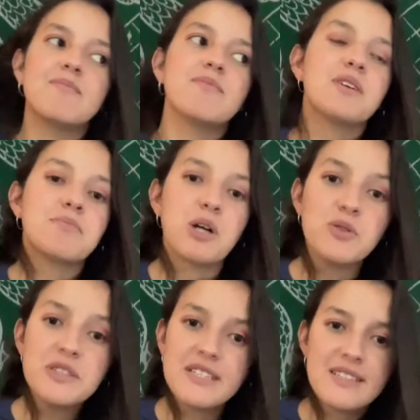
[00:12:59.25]

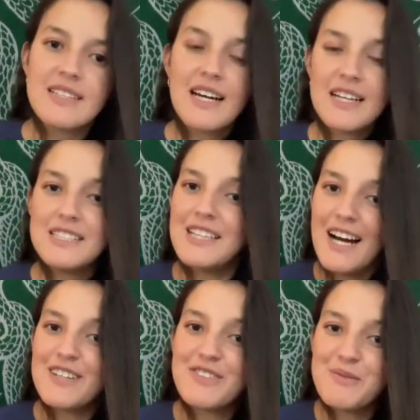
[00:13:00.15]
composed a
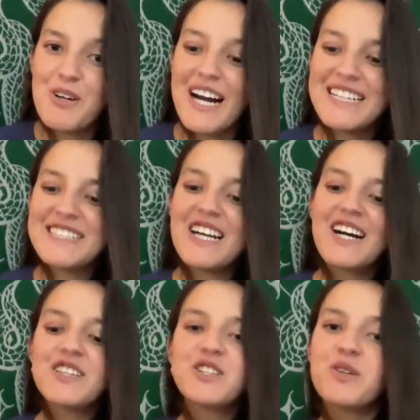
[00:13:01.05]
lot of the Moana
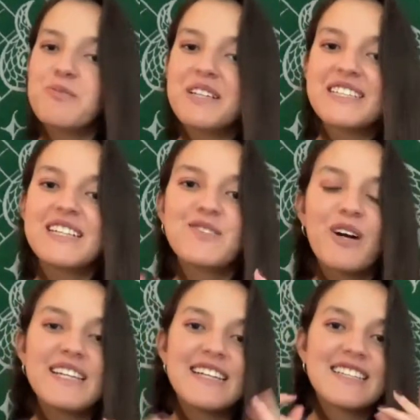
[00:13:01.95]
songs, so it makes sense
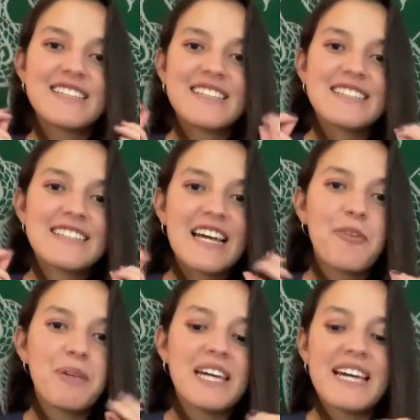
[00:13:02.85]
why like they
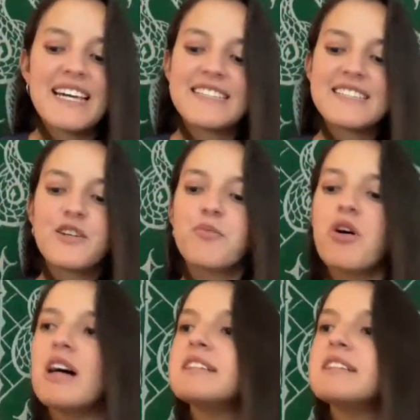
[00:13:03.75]
give me hints of Moana